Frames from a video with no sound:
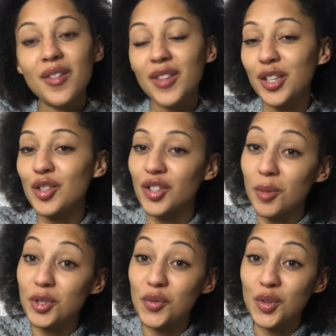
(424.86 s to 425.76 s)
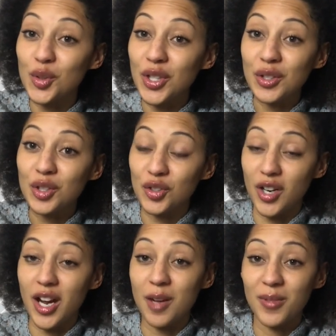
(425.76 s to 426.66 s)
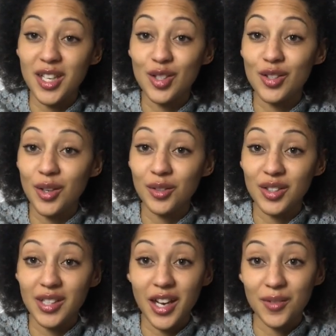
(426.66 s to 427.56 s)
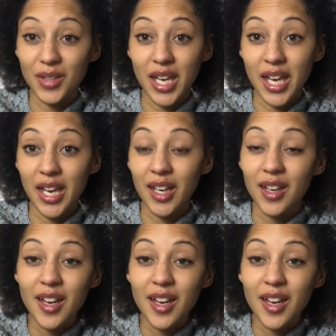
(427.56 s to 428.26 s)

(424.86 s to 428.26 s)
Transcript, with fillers: thank you so much for joining the tribe. It's so good to have you here.